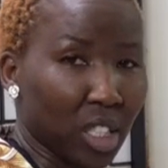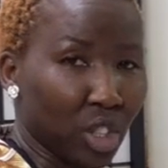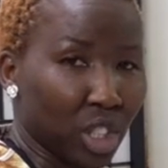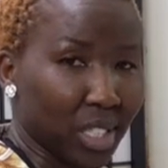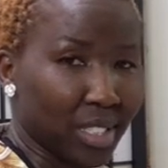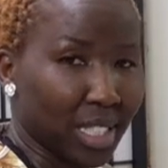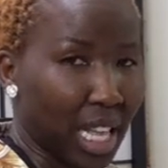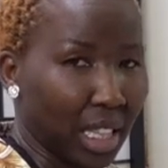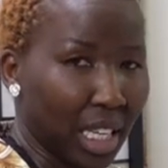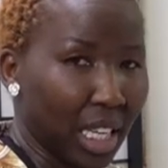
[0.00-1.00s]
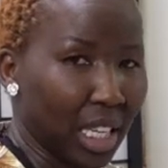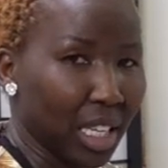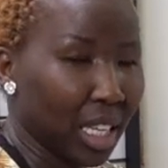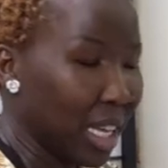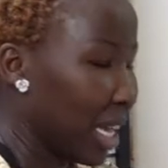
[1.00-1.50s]
what she's selling,
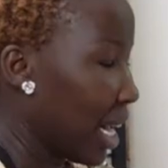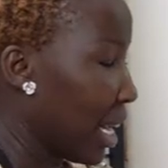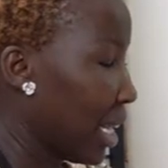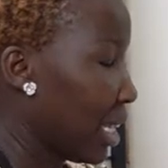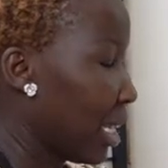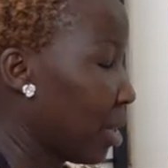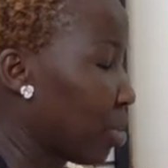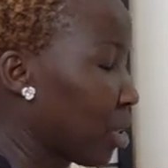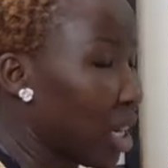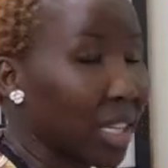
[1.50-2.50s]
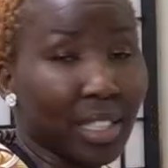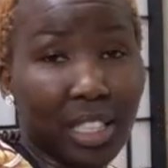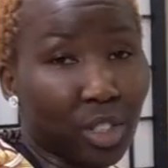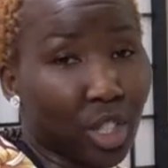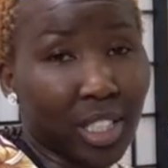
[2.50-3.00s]
I am not
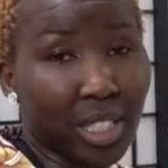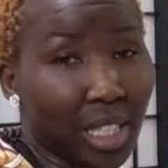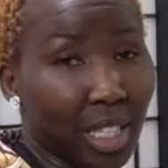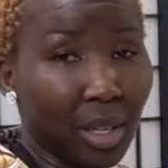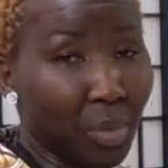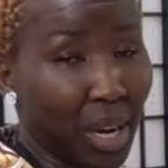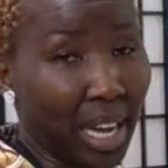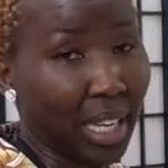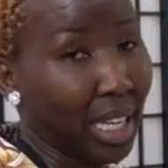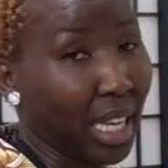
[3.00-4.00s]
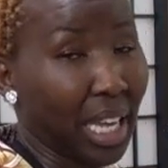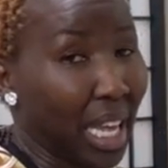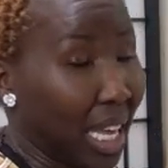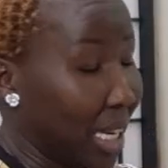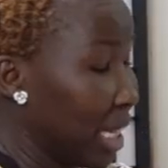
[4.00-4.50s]
interested in buying
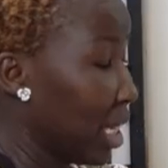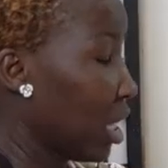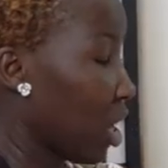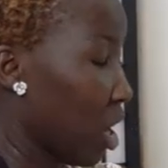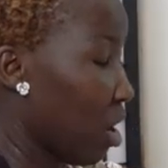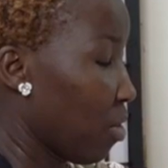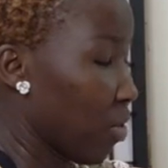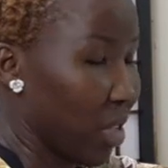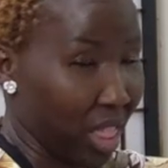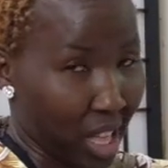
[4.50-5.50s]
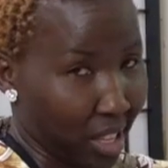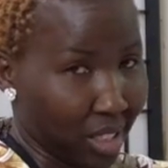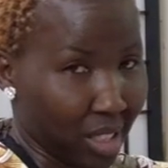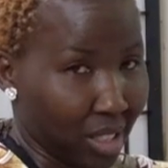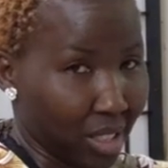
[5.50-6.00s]
any of
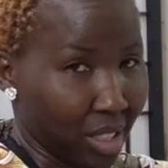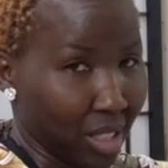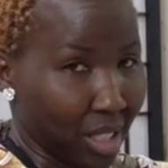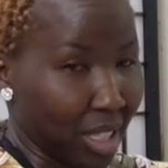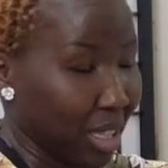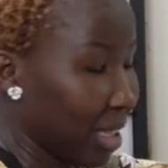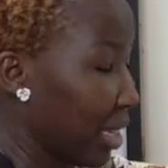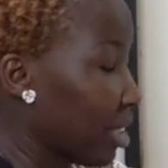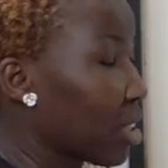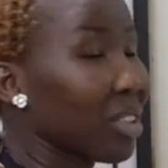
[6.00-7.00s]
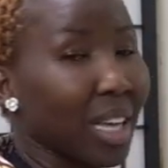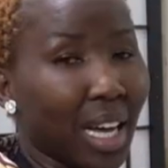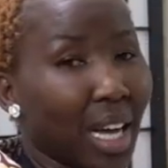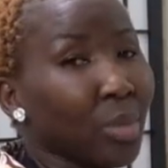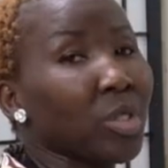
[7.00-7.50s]
this. Like,
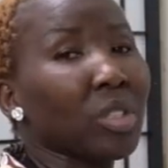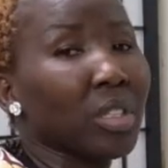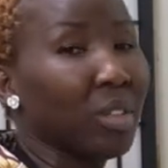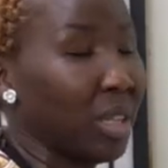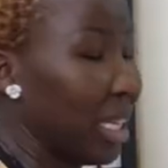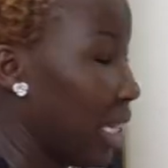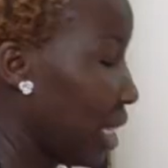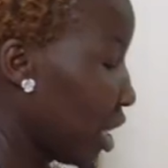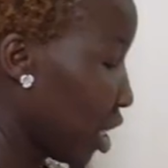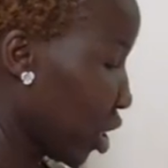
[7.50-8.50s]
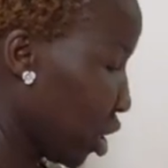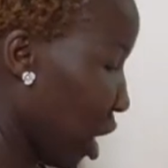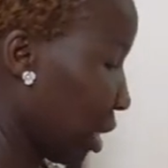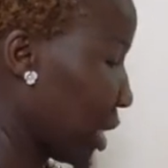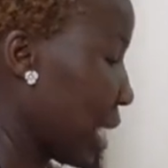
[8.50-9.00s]
absolutely
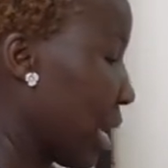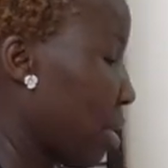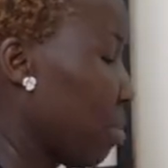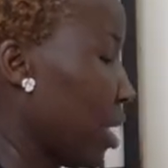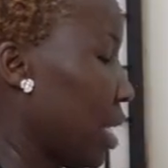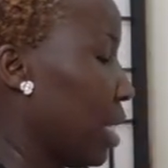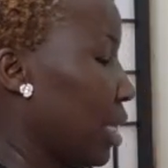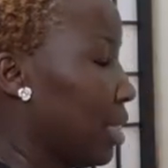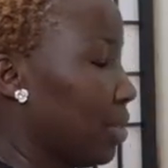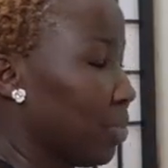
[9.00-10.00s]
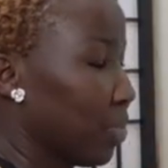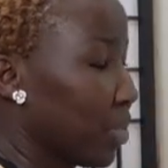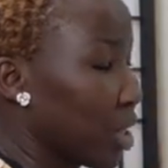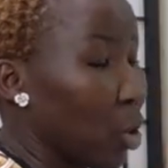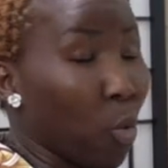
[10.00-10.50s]
not. I mean,
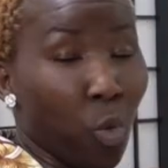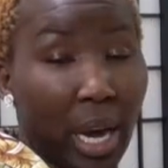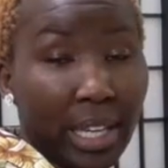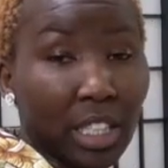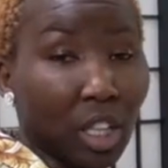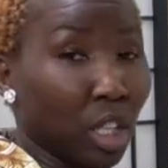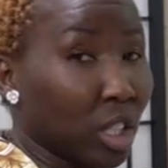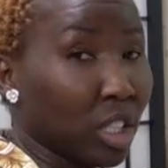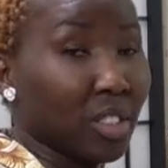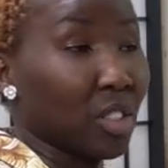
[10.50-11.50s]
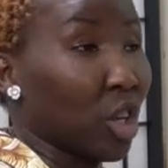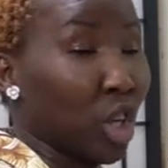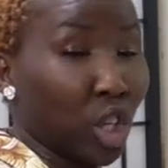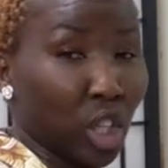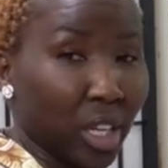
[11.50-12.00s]
white looks
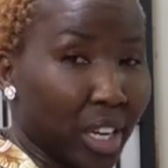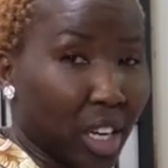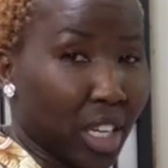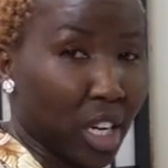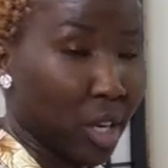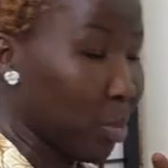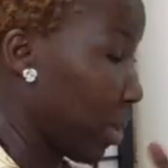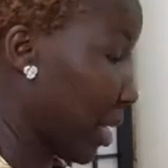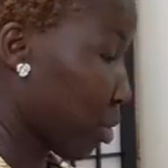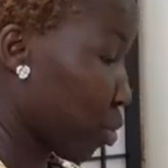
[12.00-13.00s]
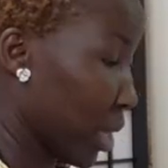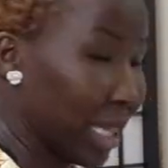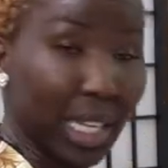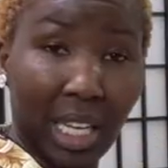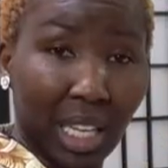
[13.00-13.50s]
good on her, but
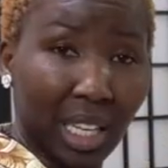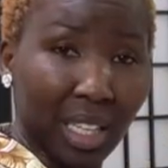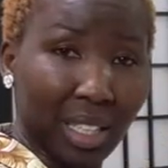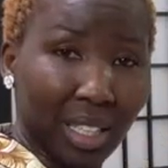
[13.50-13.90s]
really?